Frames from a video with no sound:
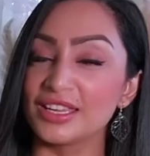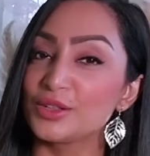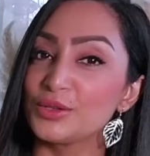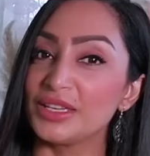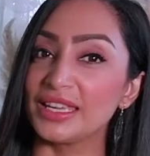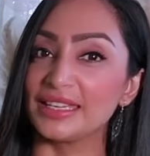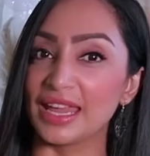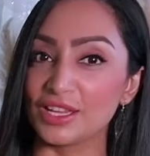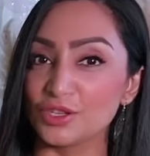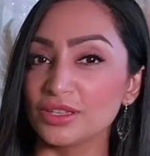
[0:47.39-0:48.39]
including an
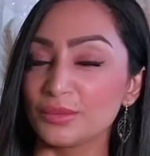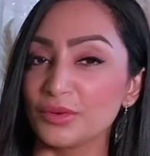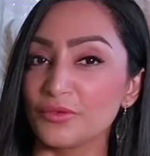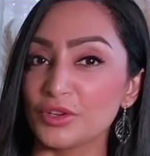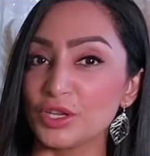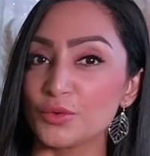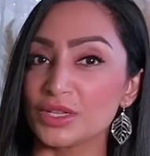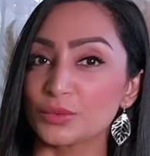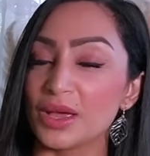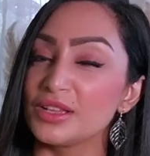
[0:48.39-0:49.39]
angel number for you
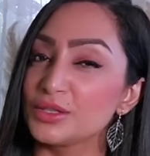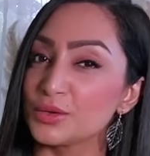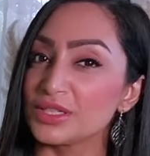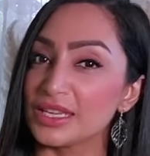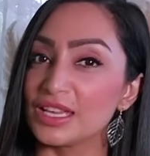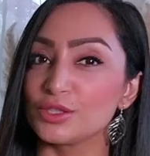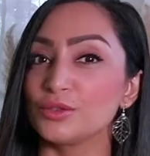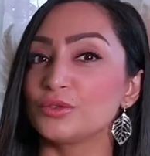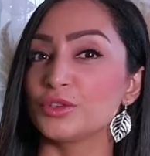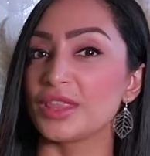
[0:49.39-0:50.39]
as well, so stay
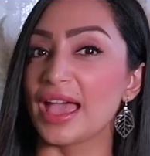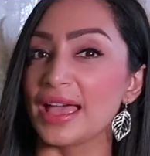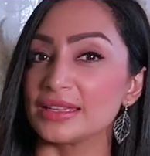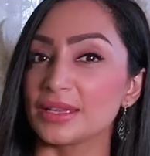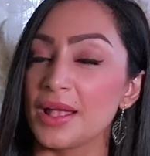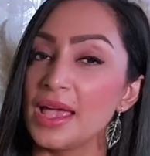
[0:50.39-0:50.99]
tuned for that.